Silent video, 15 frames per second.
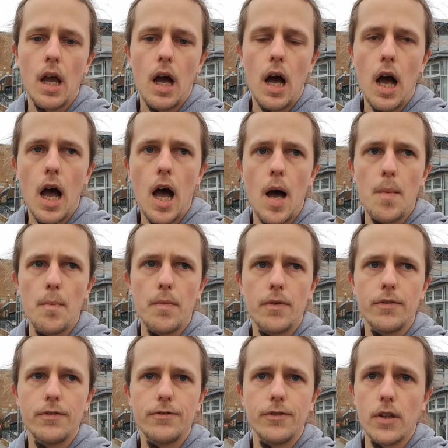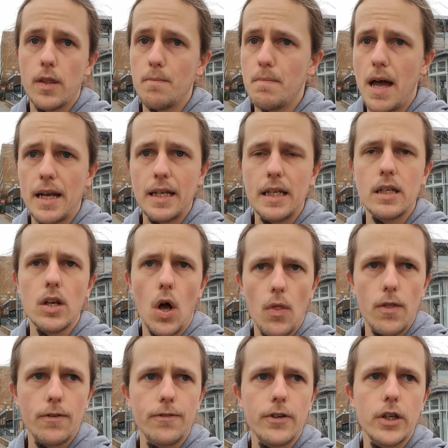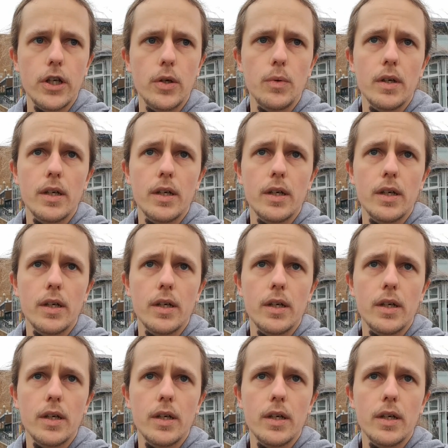for the many, not the few,